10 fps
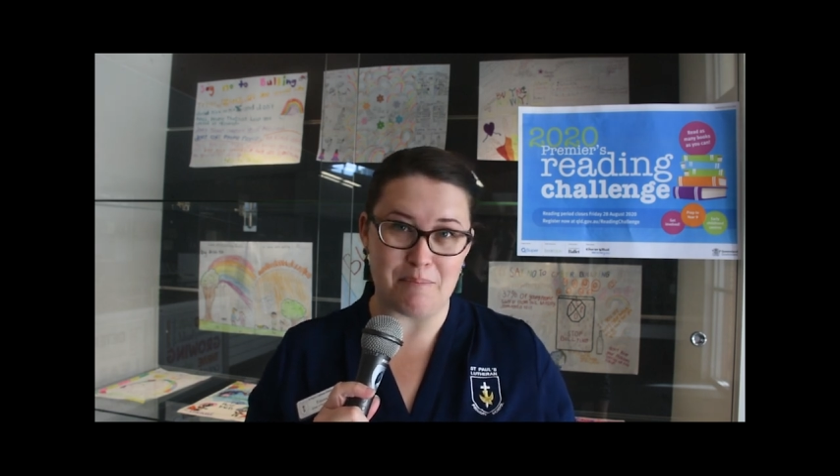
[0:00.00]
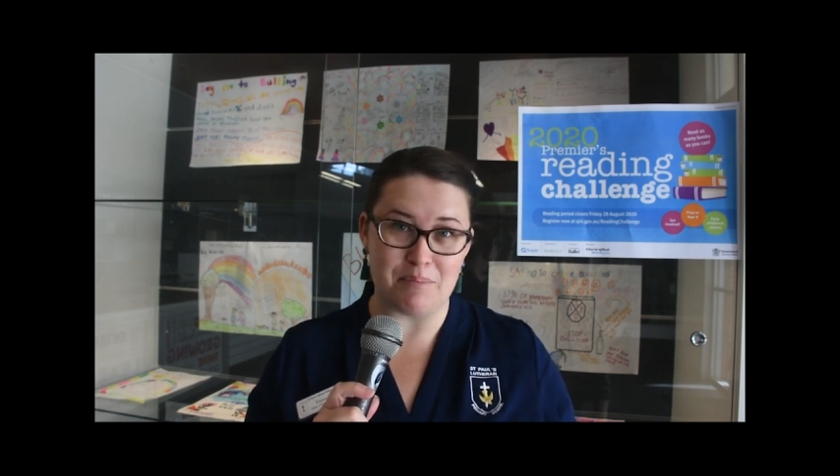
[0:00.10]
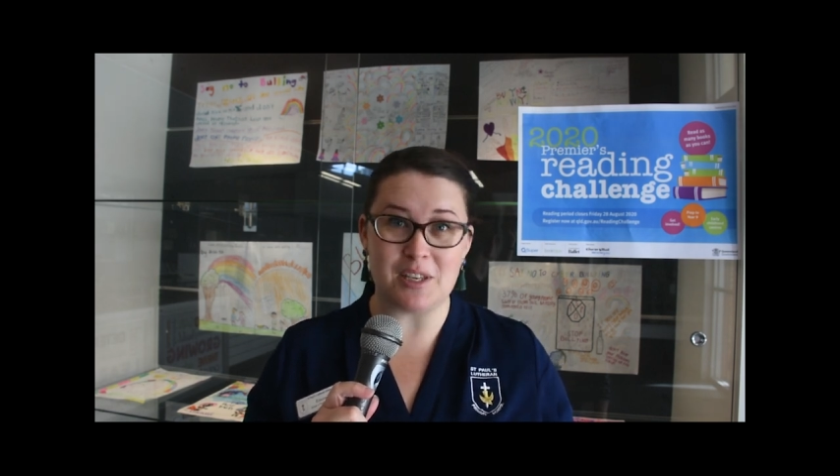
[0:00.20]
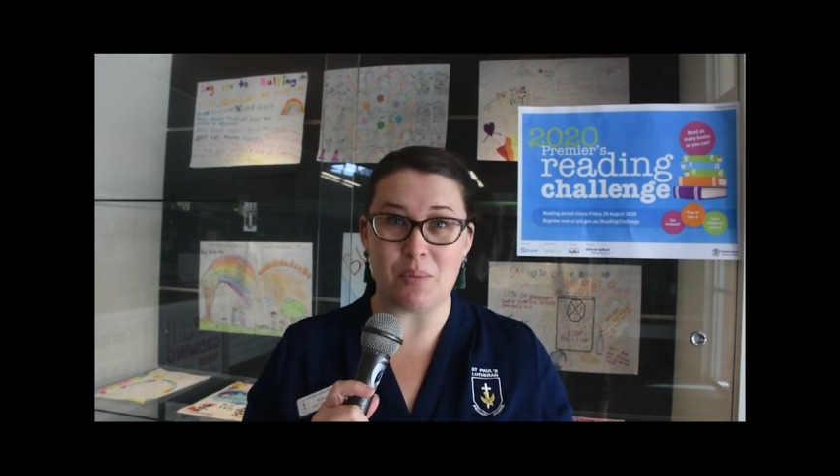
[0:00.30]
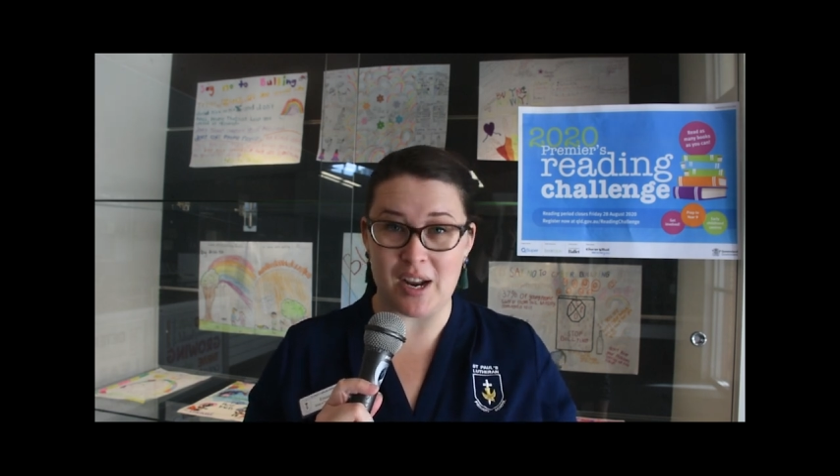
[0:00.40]

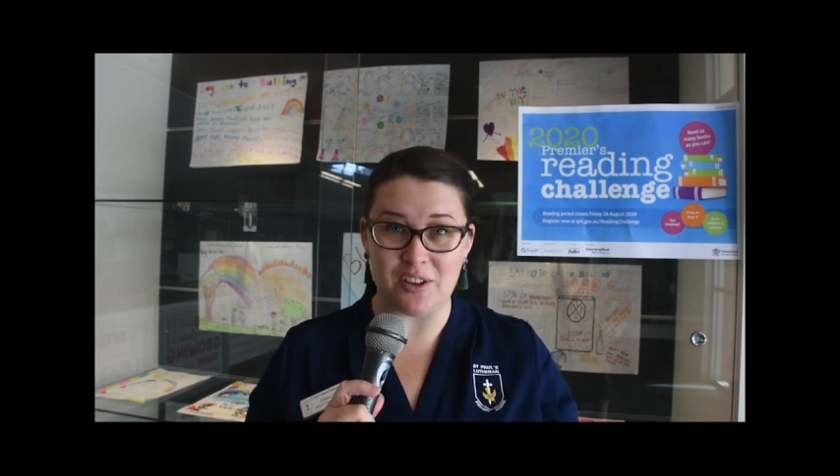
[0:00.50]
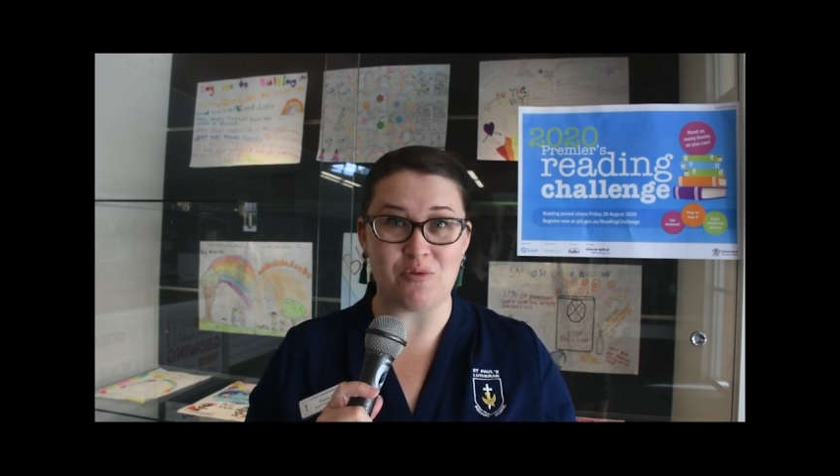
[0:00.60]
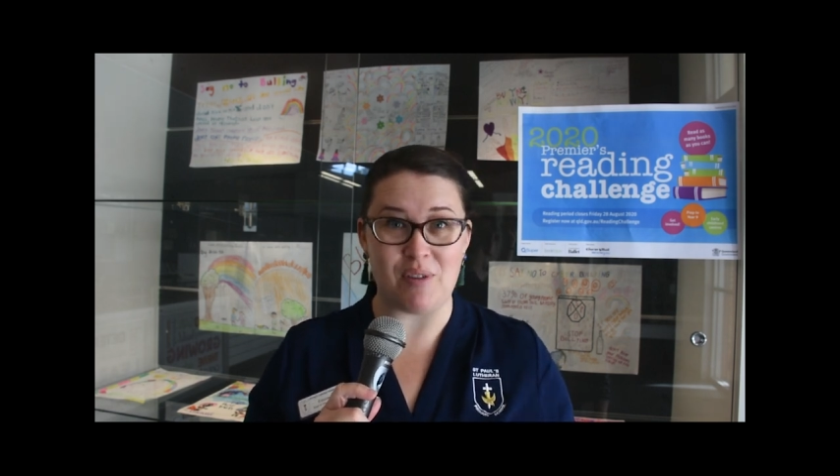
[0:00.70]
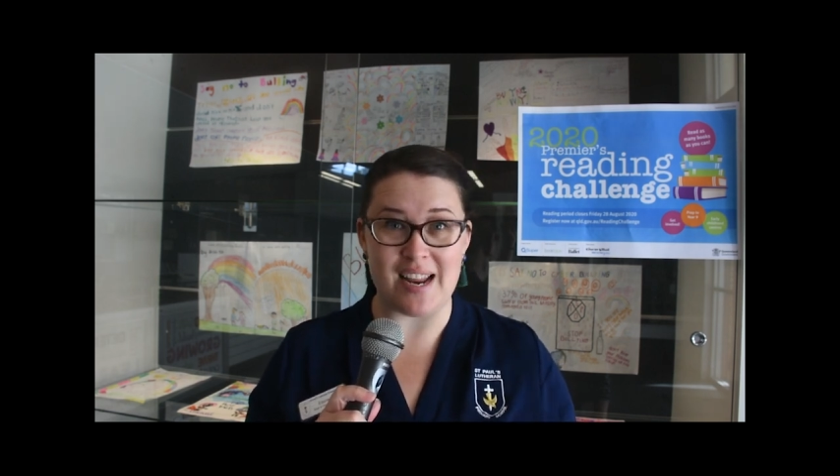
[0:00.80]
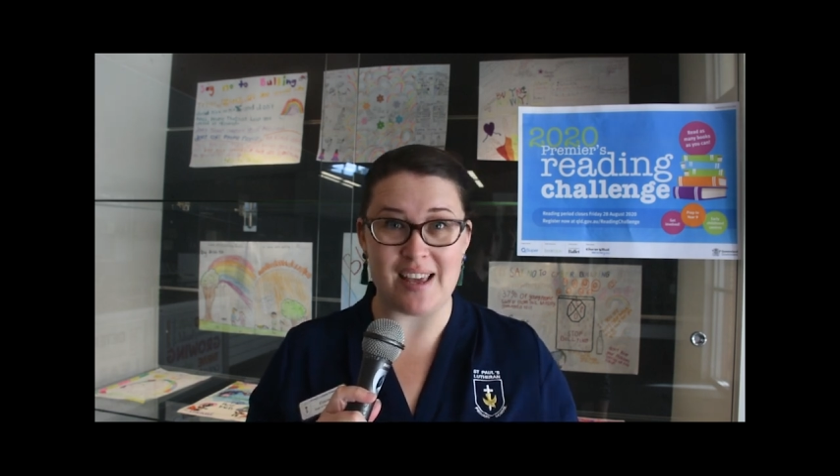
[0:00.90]
someone else
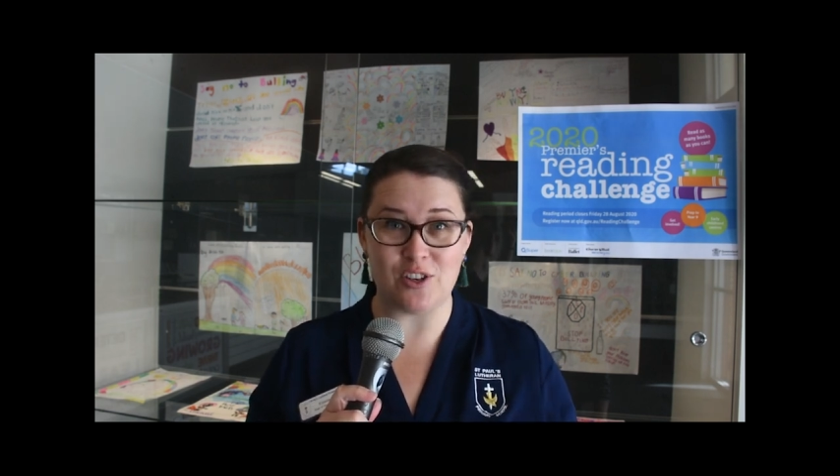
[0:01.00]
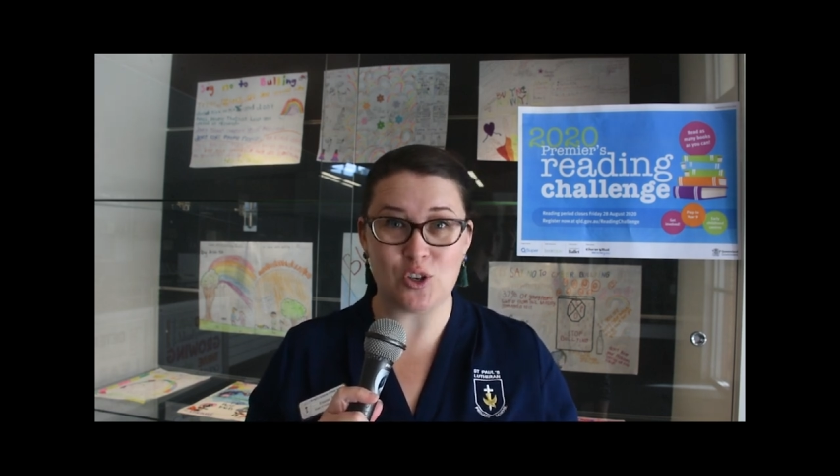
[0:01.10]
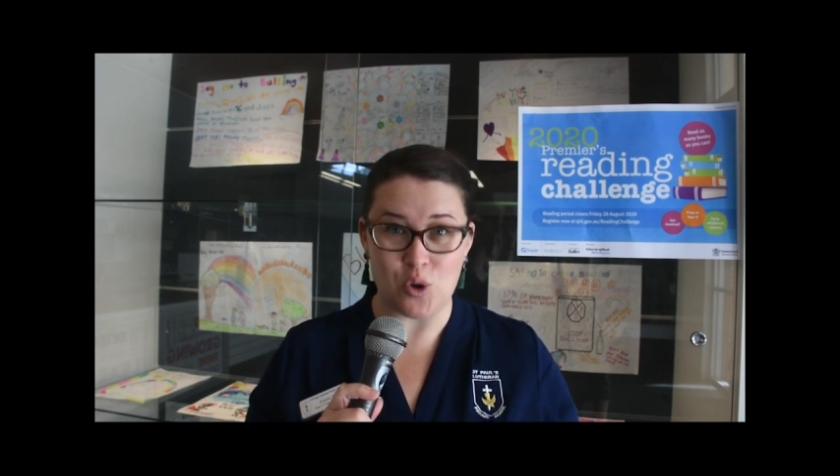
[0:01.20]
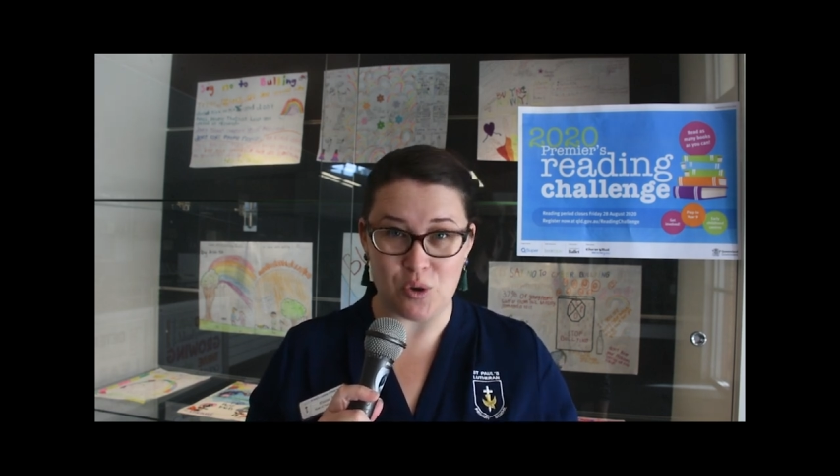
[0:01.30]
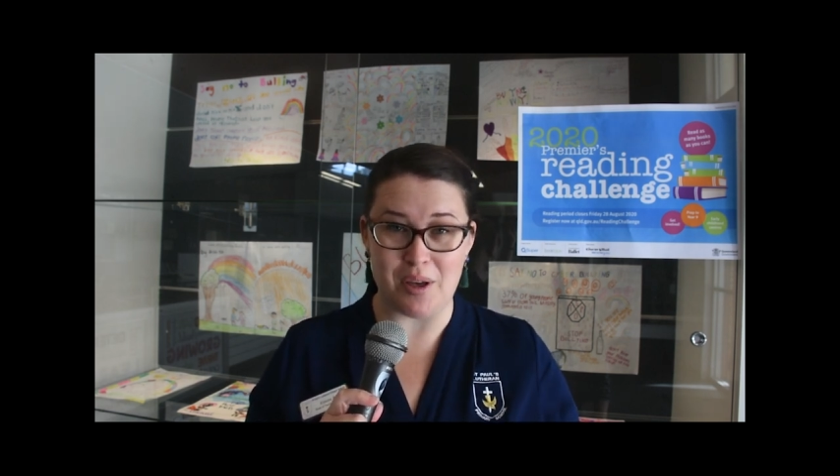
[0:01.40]
reading it
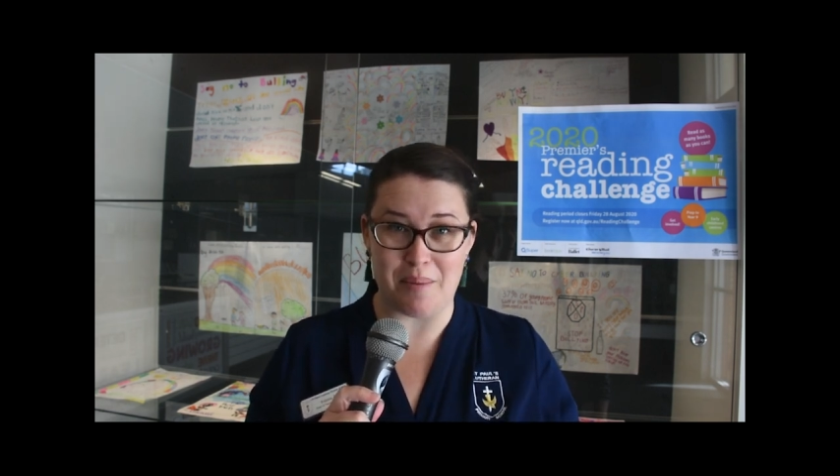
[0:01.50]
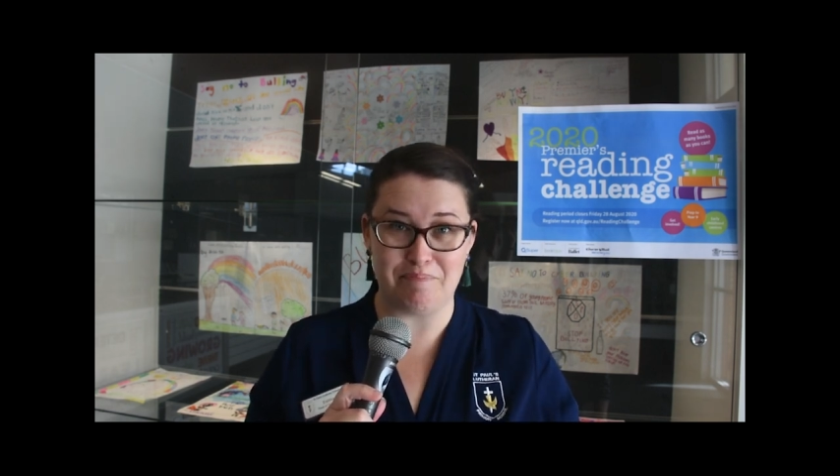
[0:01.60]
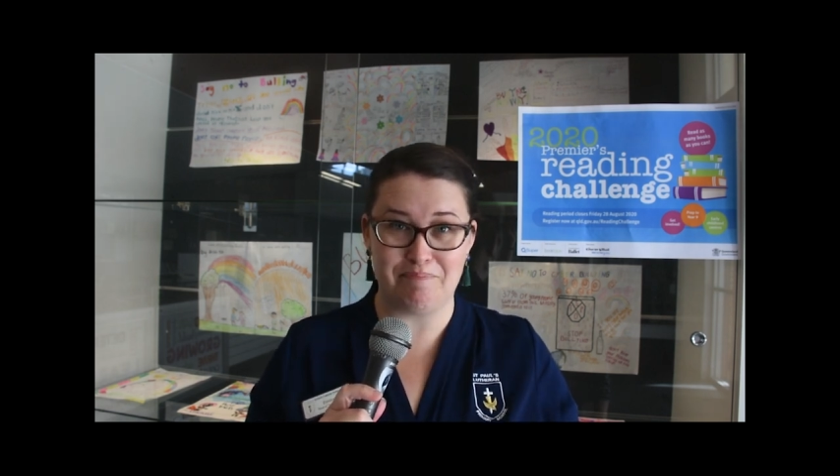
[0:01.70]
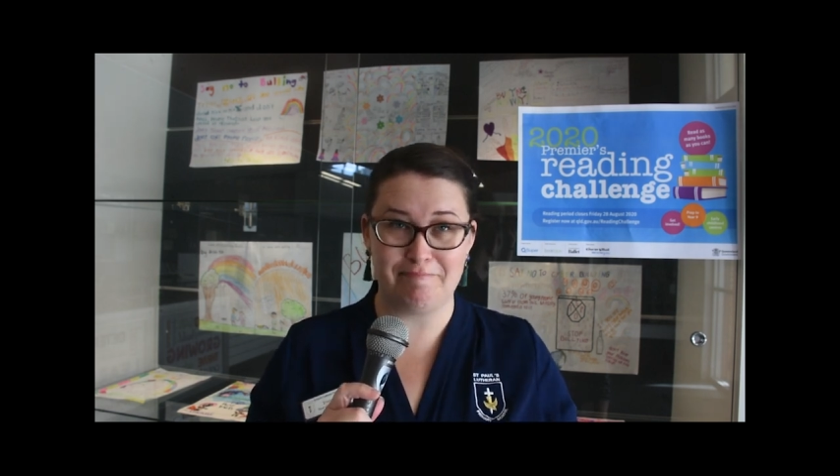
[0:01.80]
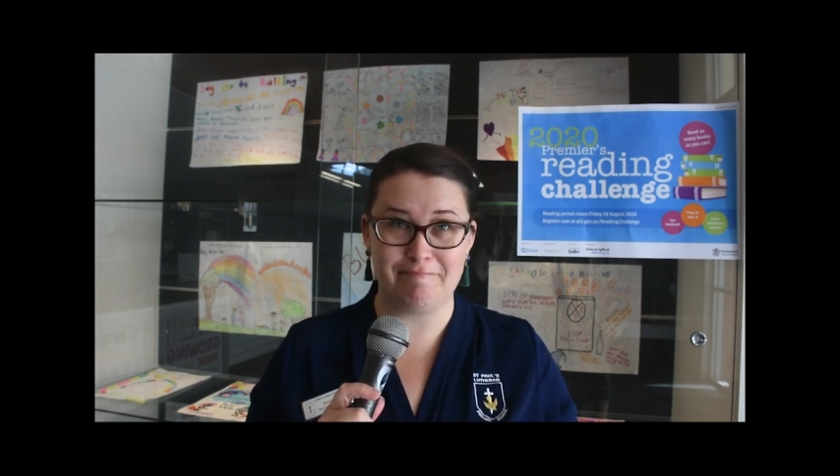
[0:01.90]
to them.